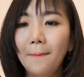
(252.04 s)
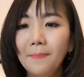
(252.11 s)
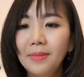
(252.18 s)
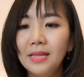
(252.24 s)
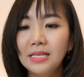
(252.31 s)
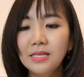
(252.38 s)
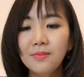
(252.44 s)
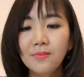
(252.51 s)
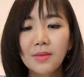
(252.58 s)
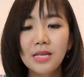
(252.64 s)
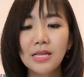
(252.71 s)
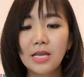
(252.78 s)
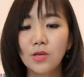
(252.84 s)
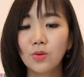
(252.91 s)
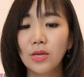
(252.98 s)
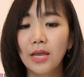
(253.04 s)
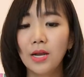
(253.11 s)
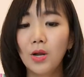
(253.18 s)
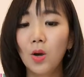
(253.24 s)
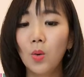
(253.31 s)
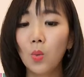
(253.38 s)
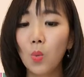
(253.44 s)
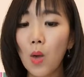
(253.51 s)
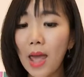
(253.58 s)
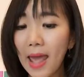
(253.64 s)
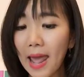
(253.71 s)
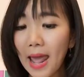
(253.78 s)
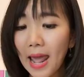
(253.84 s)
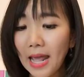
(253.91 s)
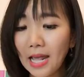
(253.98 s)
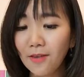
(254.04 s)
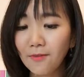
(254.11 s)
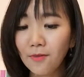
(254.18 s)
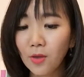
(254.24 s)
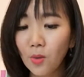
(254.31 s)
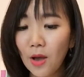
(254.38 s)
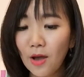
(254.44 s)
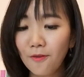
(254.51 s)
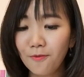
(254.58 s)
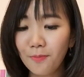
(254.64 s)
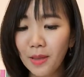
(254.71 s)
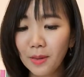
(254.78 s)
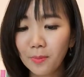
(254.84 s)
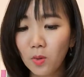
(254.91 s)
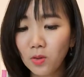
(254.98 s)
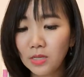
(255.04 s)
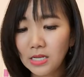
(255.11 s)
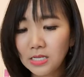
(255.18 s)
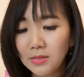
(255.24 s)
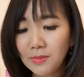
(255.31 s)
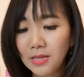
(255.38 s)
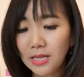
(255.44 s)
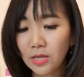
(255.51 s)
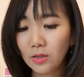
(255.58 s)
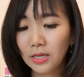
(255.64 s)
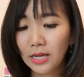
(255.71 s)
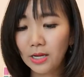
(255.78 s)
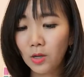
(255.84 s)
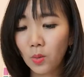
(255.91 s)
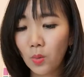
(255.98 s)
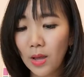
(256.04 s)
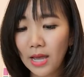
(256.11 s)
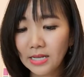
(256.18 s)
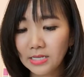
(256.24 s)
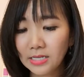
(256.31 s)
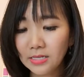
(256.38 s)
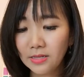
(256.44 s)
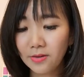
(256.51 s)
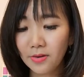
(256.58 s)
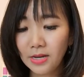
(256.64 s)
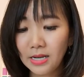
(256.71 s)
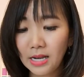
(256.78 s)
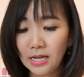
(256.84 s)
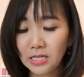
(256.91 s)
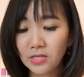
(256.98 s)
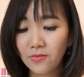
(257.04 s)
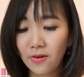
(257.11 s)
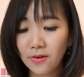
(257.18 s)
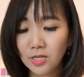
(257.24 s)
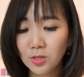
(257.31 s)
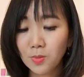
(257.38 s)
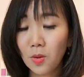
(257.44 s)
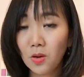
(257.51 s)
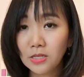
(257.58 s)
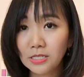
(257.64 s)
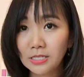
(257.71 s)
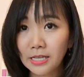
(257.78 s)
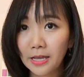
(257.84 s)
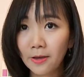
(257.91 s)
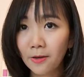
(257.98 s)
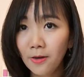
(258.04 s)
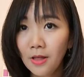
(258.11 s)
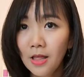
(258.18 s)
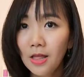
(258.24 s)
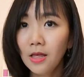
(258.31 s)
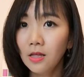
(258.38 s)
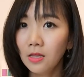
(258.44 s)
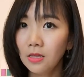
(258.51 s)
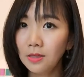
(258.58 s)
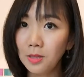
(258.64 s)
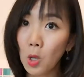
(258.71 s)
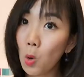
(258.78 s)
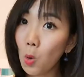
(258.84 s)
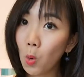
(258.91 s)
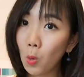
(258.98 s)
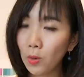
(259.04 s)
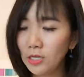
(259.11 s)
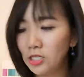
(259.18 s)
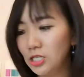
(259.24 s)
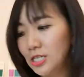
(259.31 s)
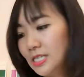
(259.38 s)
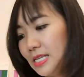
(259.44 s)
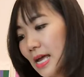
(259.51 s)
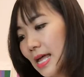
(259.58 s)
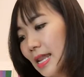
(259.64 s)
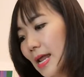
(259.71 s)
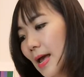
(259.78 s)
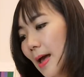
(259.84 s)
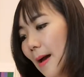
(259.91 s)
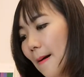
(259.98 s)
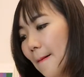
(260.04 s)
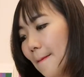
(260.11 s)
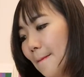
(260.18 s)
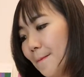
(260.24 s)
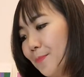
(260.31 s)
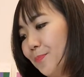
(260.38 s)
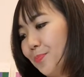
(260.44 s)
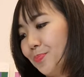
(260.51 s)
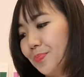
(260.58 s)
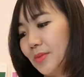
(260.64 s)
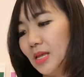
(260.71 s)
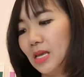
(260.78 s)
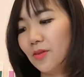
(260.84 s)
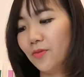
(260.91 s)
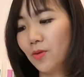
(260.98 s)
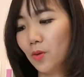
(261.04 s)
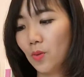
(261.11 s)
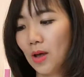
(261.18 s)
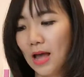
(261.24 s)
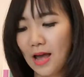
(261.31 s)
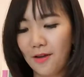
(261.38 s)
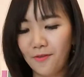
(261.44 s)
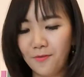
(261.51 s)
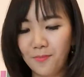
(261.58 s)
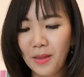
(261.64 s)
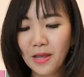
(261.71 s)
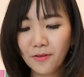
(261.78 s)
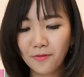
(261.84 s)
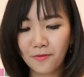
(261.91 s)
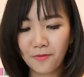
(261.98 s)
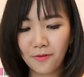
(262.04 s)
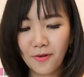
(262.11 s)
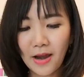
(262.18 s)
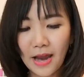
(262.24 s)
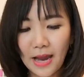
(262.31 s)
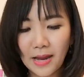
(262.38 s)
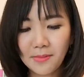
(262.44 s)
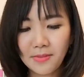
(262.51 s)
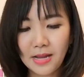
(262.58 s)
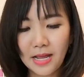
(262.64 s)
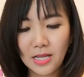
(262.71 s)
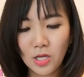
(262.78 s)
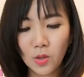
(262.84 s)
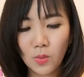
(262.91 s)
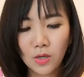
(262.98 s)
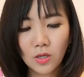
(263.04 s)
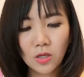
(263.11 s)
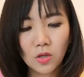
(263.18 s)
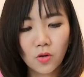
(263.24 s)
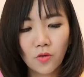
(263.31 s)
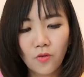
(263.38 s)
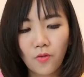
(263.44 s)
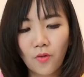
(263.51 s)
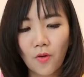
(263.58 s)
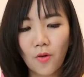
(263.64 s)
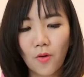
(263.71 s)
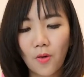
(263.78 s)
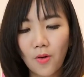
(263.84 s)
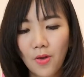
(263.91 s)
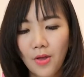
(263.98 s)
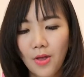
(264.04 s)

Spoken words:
doesn't mean that you cannot wear, if you have big bone, doesn't mean that you cannot wear accessory that is very small in scale. No, it's just that if you have big frame, then you want to go for